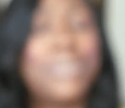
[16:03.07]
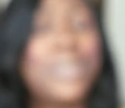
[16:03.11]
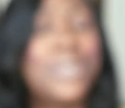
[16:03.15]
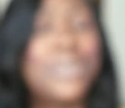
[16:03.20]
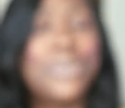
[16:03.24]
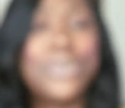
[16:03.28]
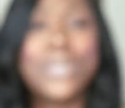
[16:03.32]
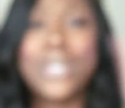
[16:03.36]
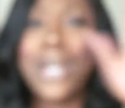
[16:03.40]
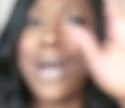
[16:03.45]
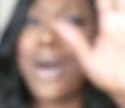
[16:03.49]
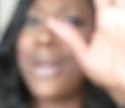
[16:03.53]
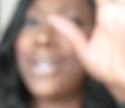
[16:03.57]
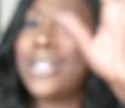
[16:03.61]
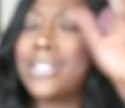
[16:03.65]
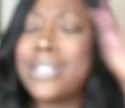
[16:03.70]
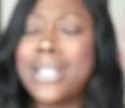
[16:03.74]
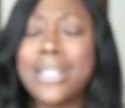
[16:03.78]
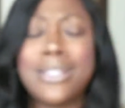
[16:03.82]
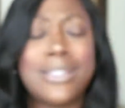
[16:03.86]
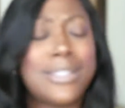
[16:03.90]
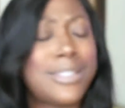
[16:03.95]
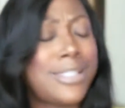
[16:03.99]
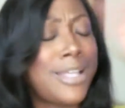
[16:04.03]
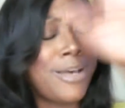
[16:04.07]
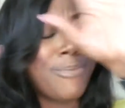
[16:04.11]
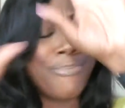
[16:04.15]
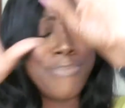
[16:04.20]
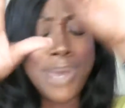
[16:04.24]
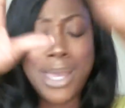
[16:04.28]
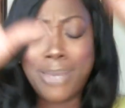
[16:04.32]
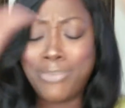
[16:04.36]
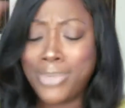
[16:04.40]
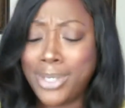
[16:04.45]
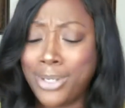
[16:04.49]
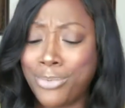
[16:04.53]
blue and all this other stuff,
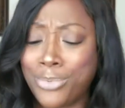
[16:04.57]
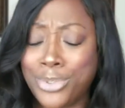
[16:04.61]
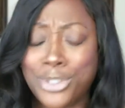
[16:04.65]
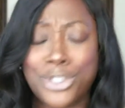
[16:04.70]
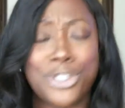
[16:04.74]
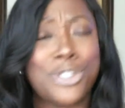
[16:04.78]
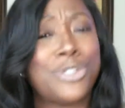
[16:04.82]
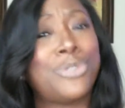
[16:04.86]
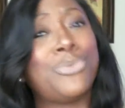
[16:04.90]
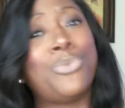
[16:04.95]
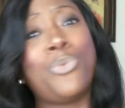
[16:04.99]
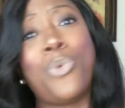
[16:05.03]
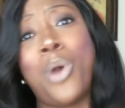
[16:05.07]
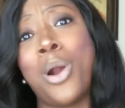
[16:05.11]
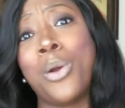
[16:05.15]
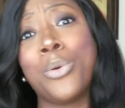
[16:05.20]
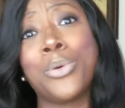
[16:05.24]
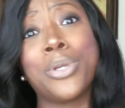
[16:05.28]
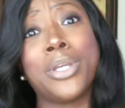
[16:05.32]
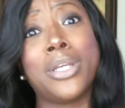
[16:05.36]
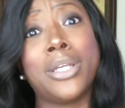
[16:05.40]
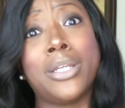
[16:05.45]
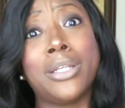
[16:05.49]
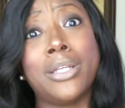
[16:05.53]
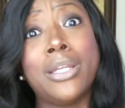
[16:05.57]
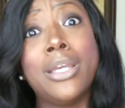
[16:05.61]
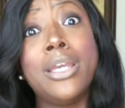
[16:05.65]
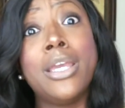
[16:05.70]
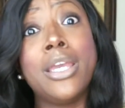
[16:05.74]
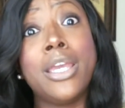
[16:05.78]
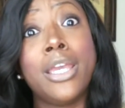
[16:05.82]
baby, it was just working.